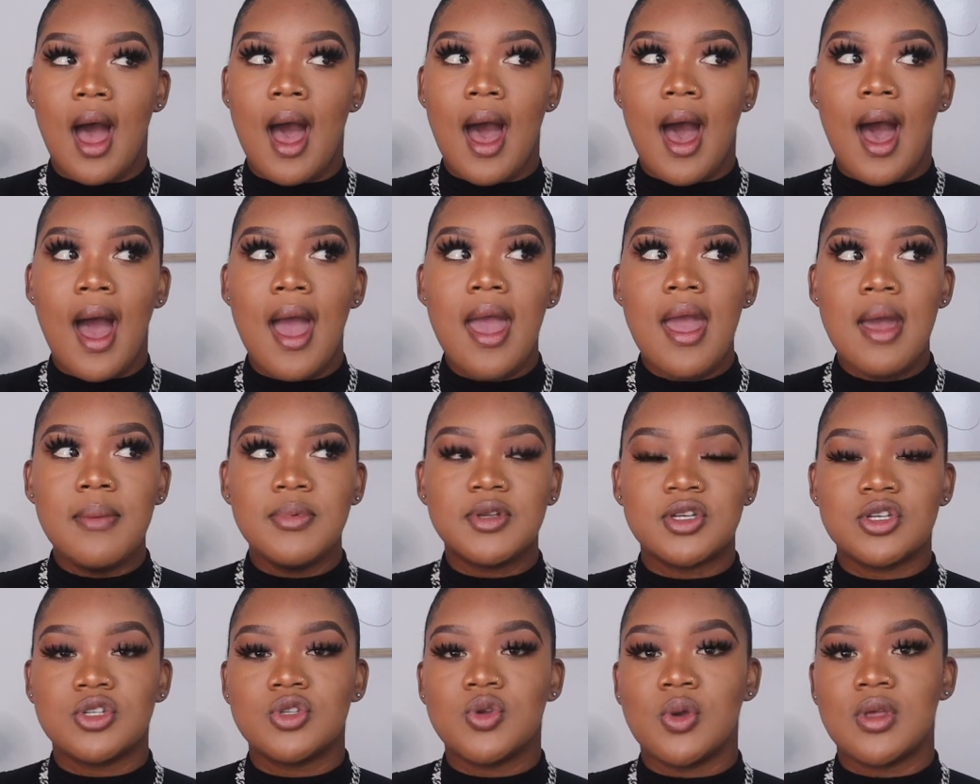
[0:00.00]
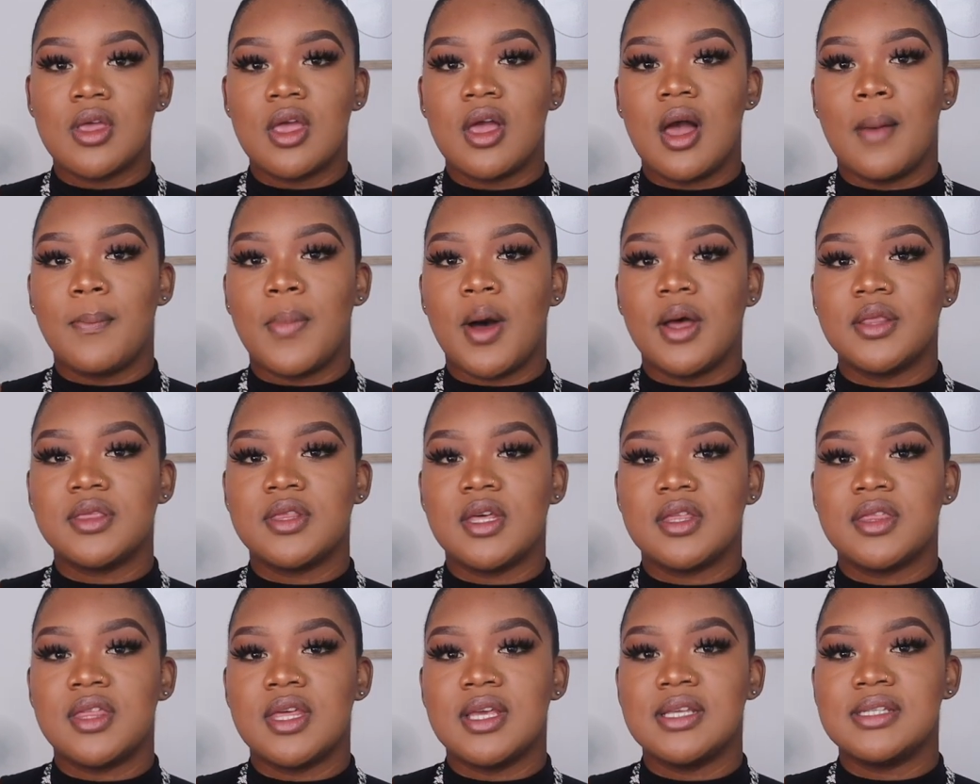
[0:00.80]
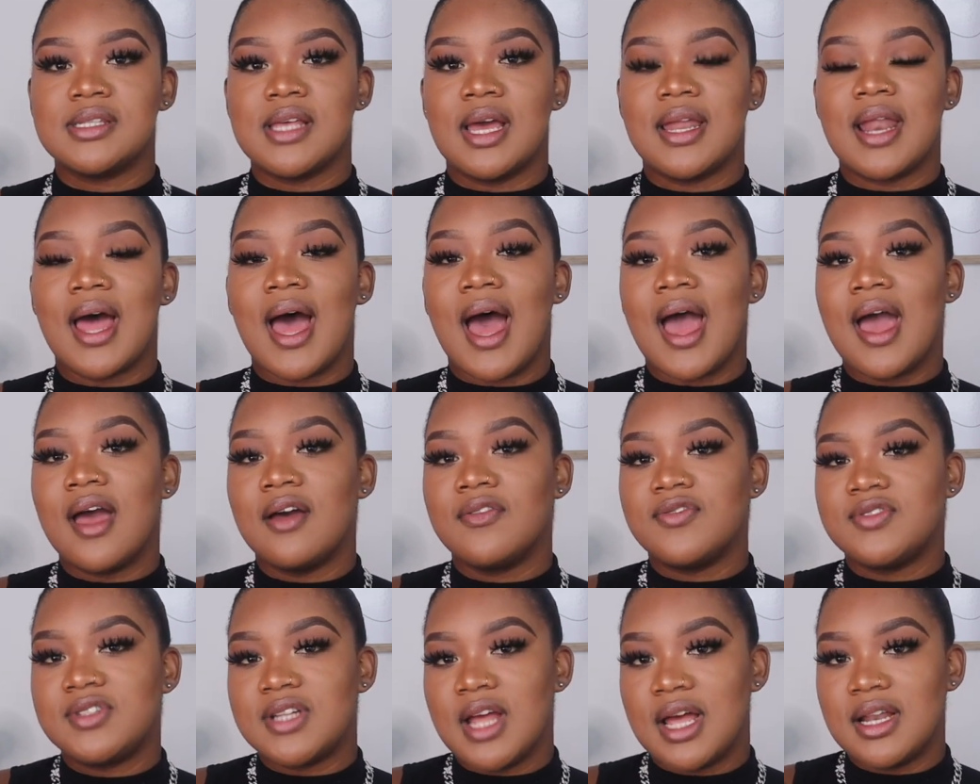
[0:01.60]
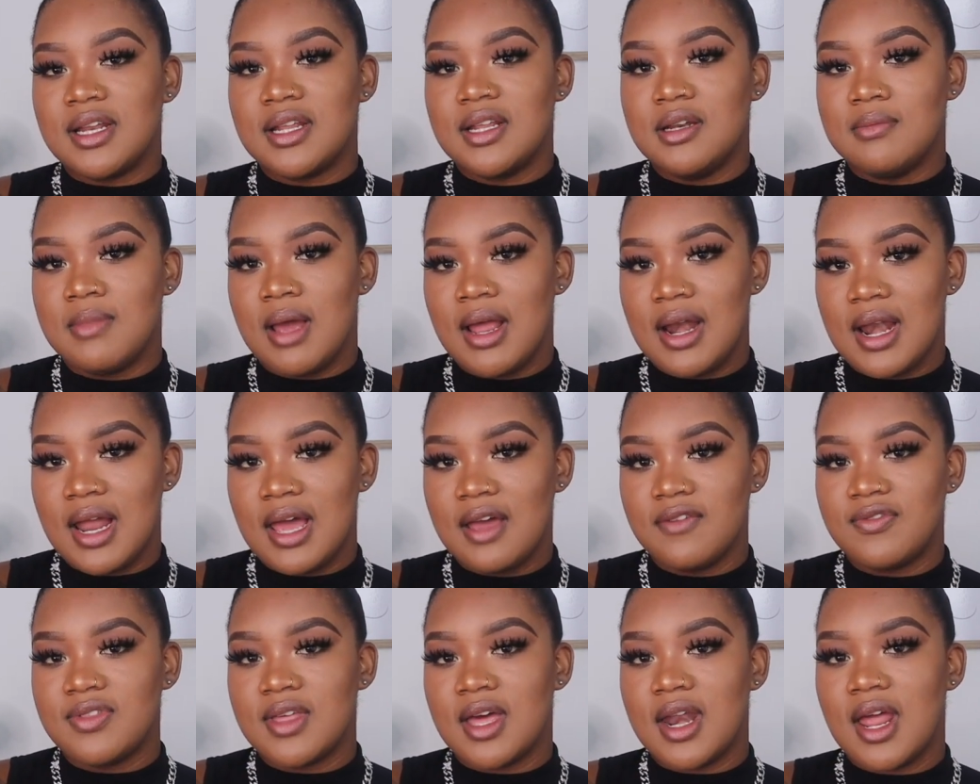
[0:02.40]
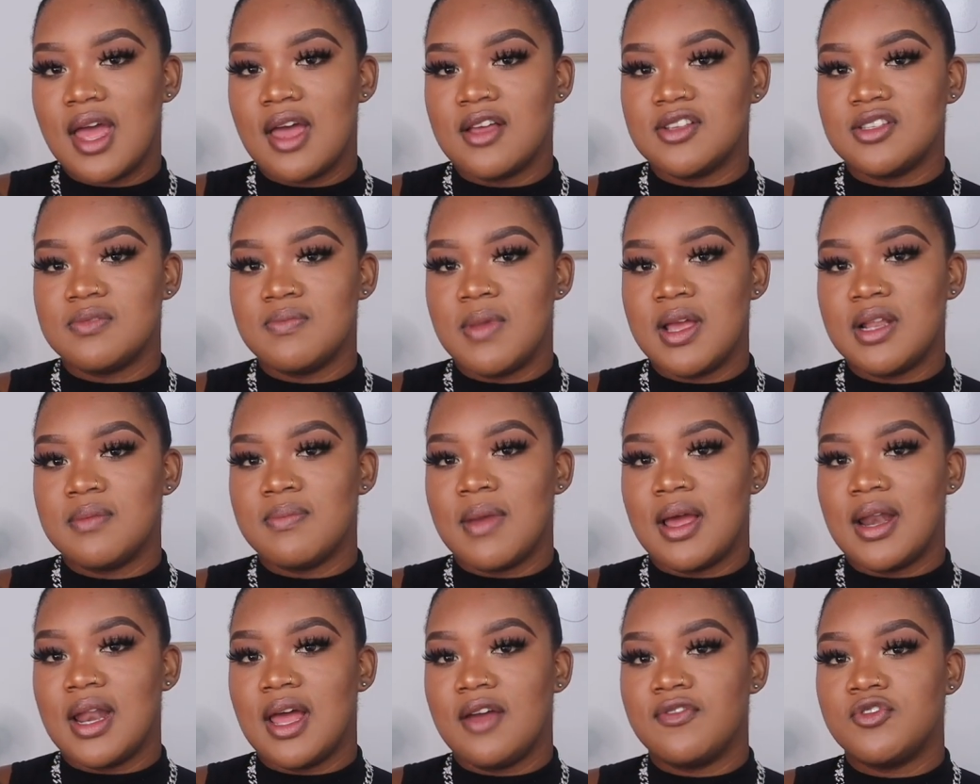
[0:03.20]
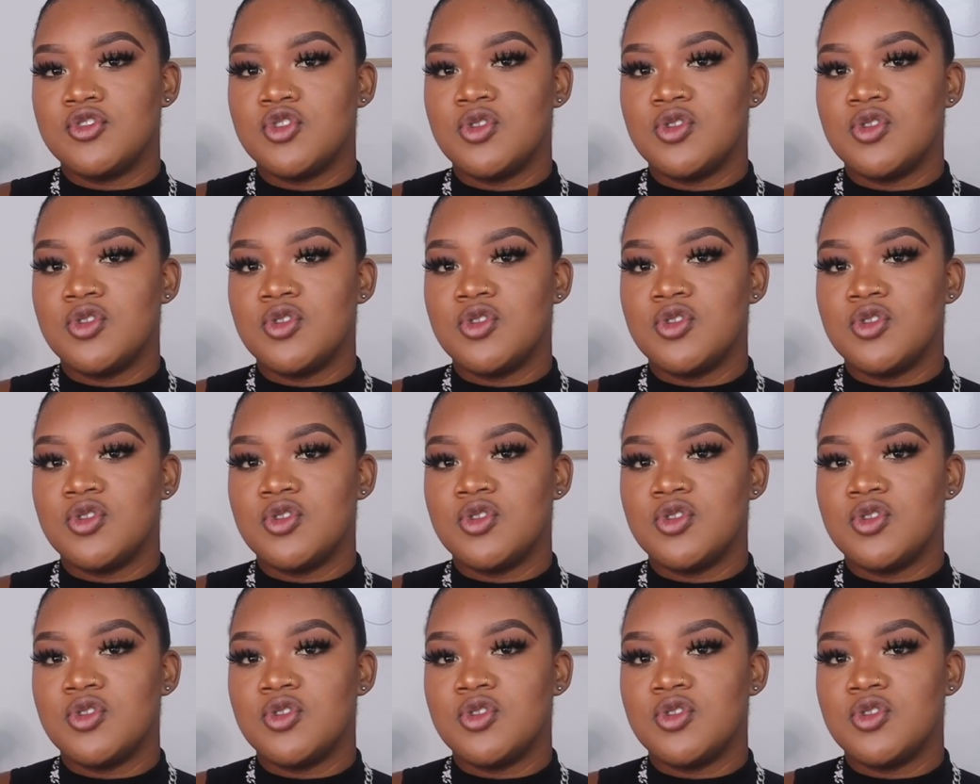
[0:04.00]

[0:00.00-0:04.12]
I am just talking about the things that I have done in my life that has made my life